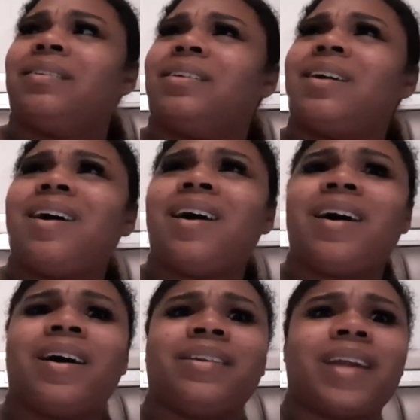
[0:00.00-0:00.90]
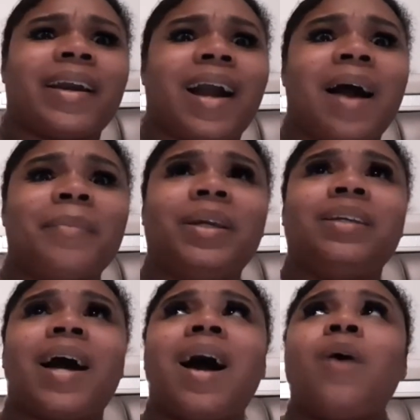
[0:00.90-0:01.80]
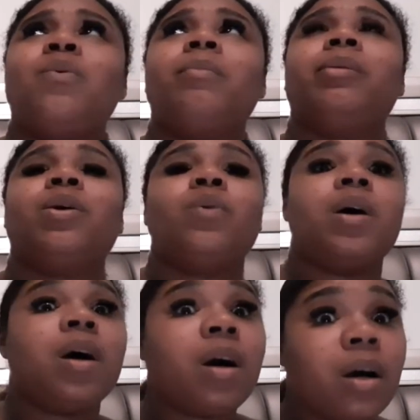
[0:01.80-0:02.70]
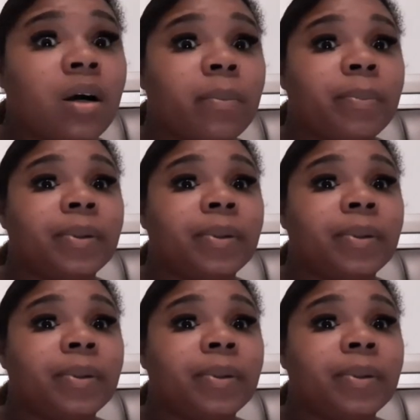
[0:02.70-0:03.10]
God, like, I mean, I would blow up.